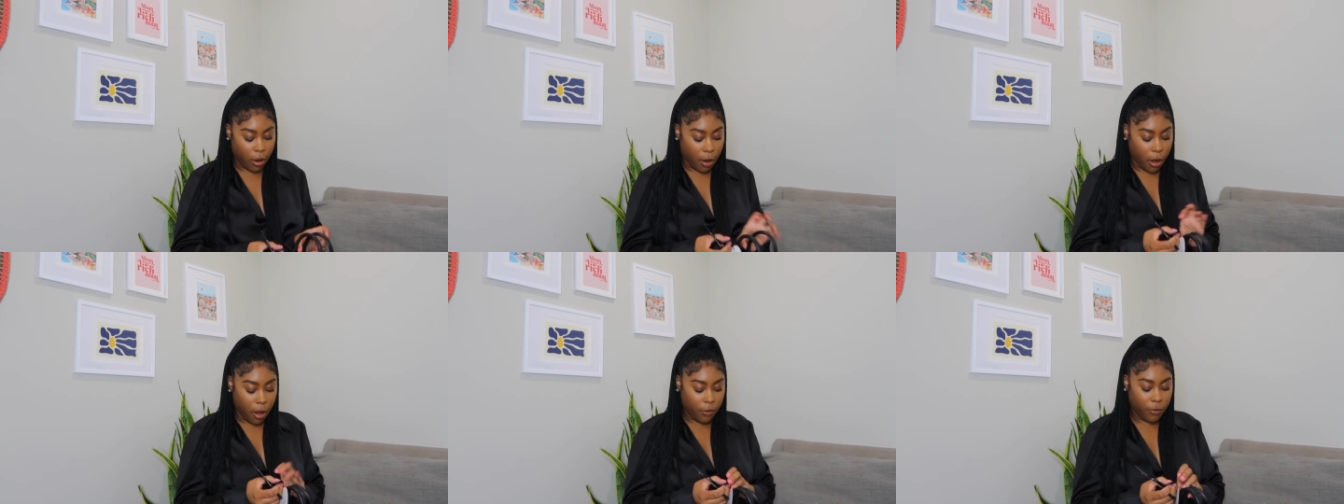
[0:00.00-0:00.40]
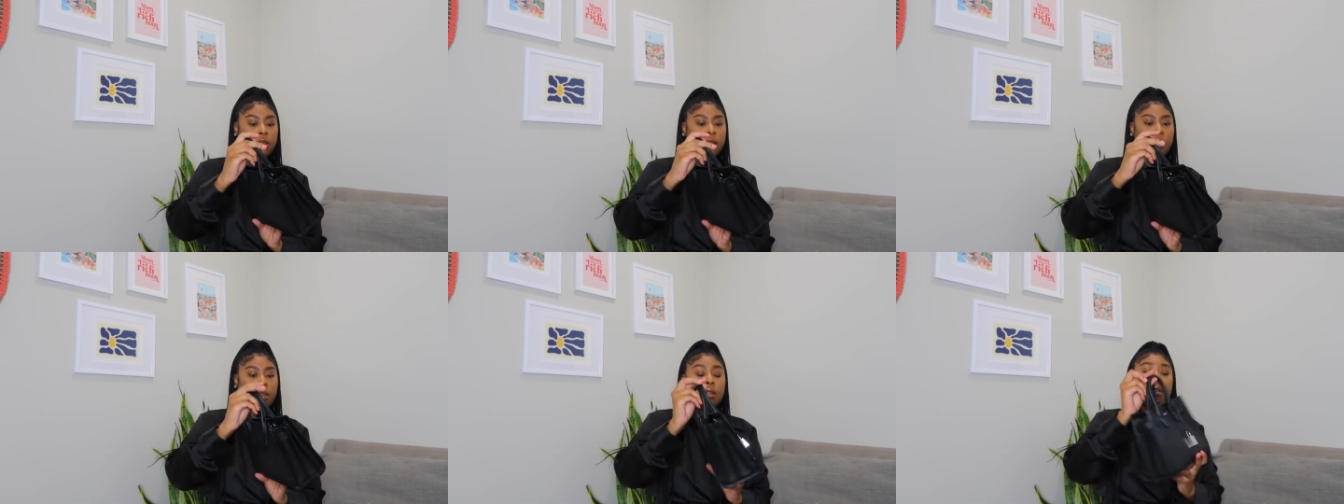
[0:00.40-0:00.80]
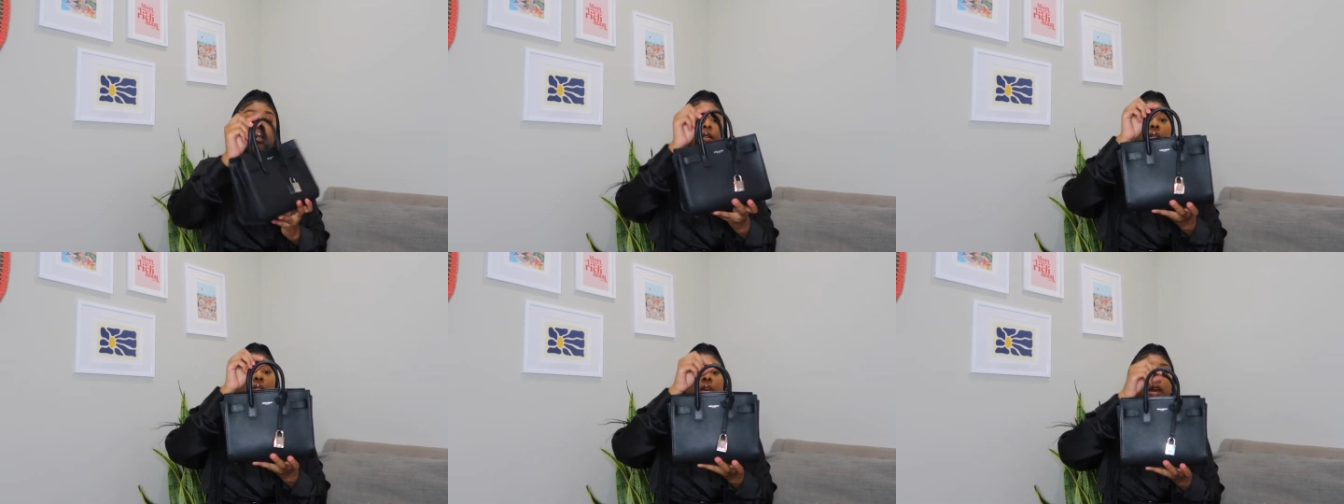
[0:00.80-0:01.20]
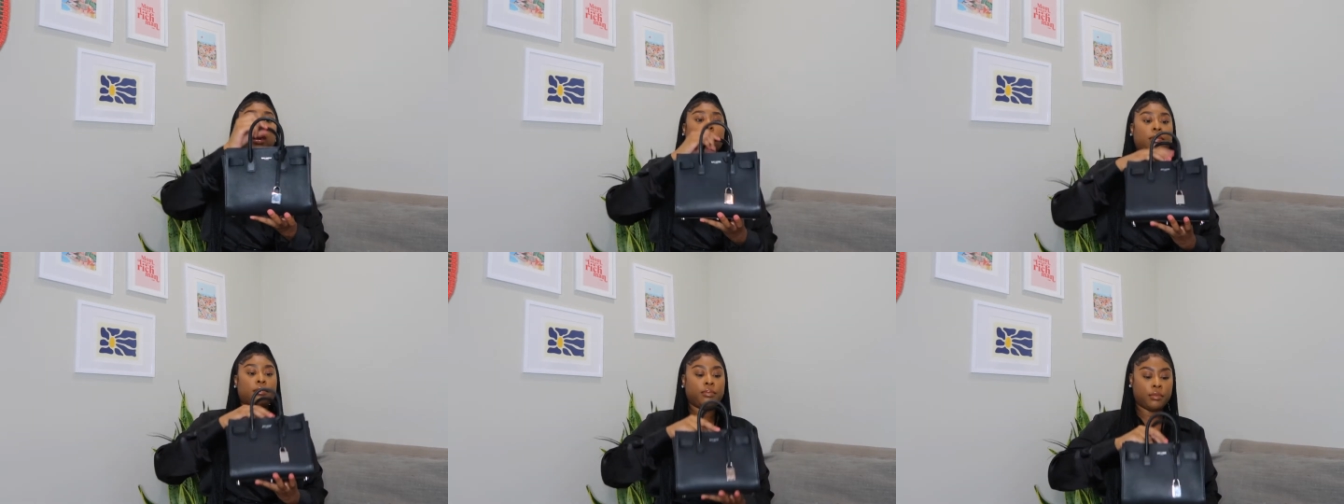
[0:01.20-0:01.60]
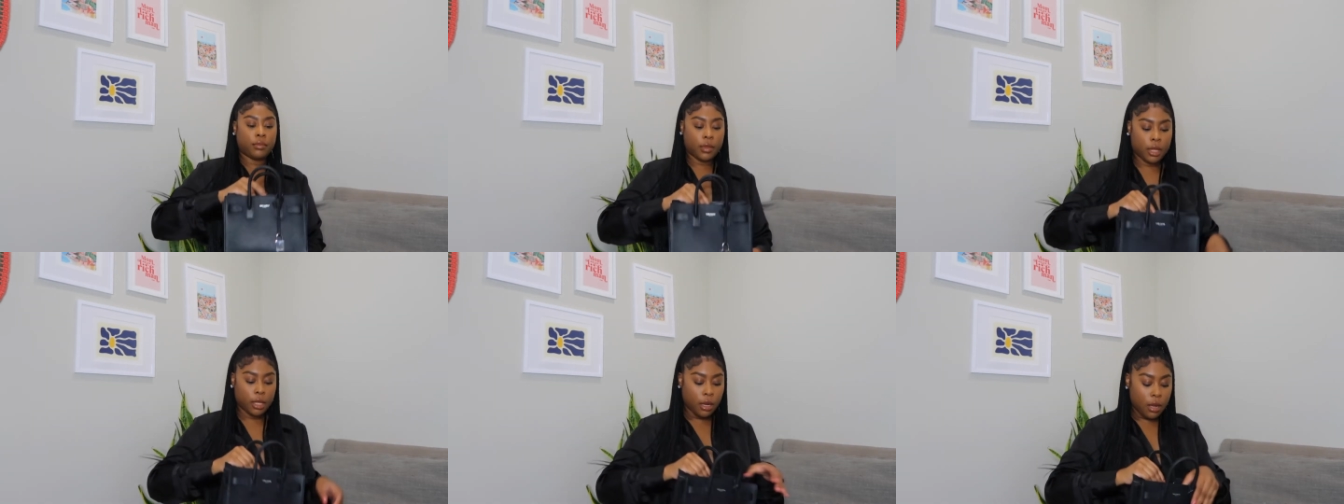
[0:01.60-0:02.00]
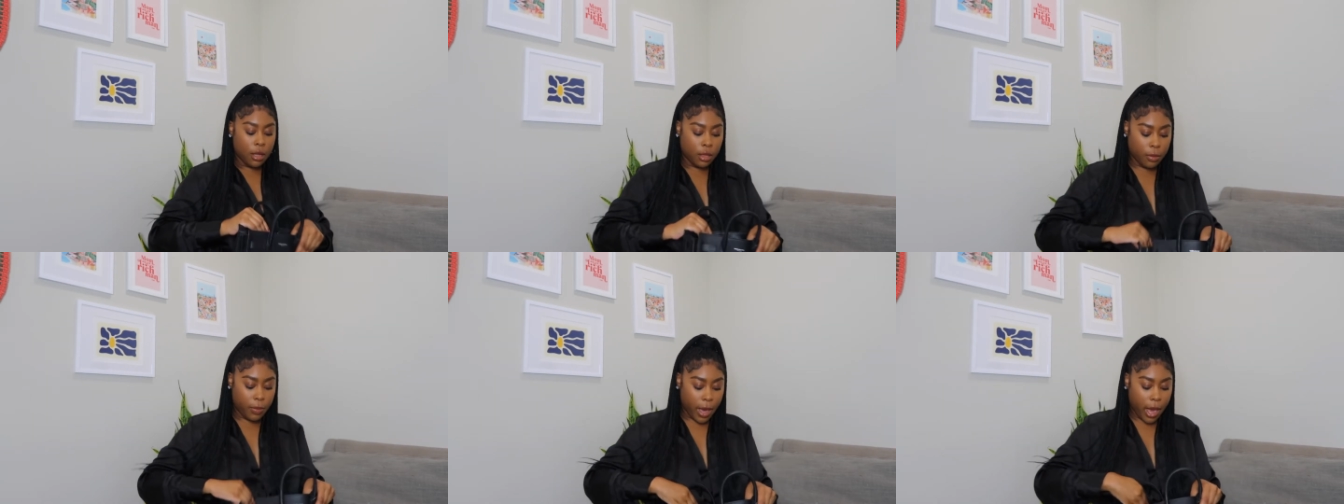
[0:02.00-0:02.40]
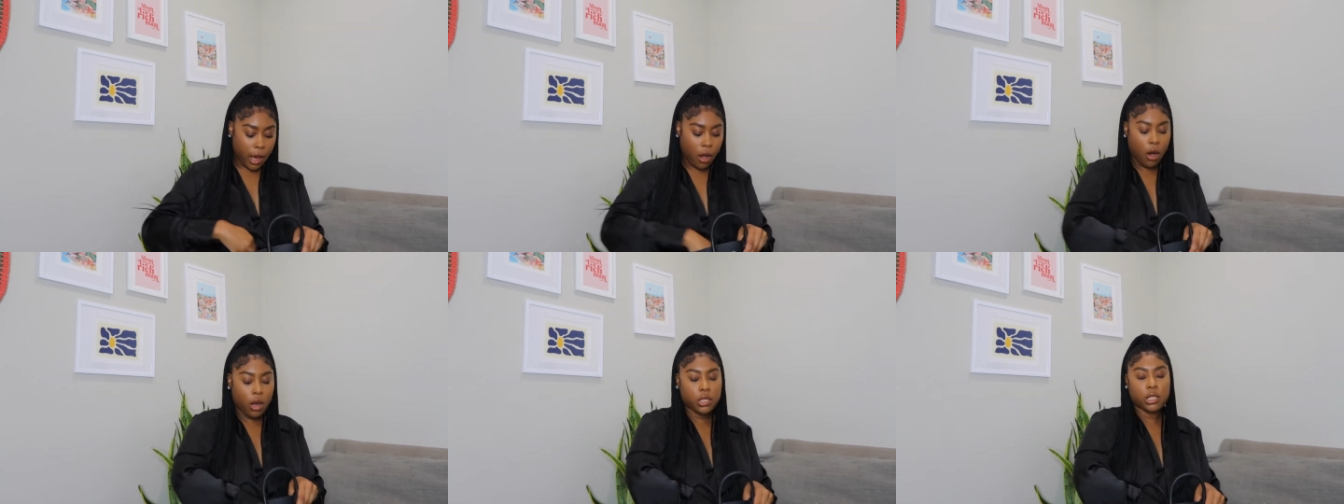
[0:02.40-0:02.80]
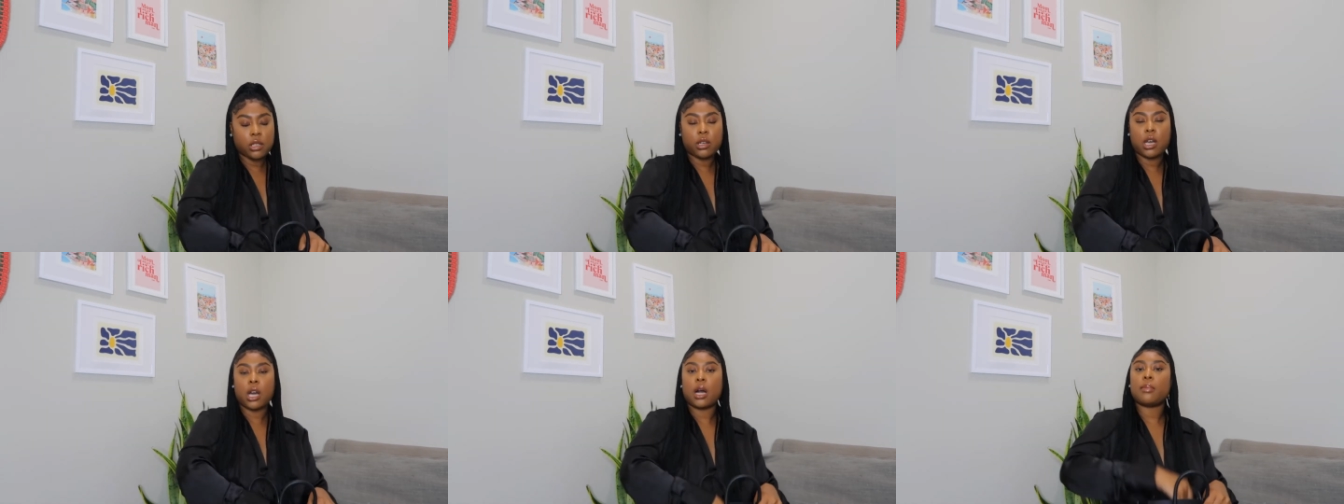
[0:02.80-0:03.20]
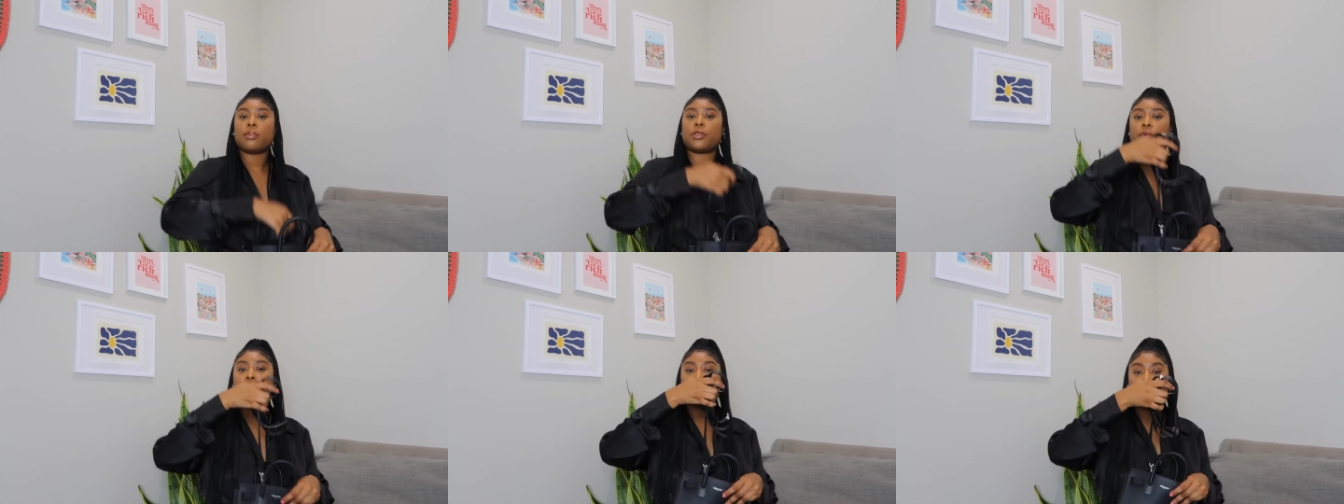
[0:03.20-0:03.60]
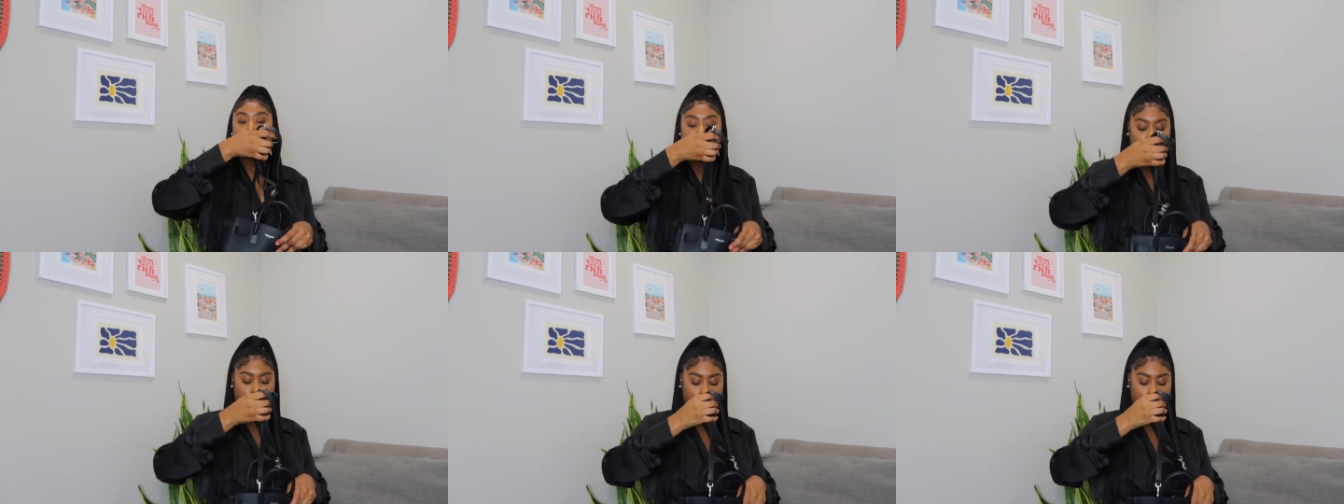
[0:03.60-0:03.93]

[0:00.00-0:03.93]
off. Okay, the bag also comes with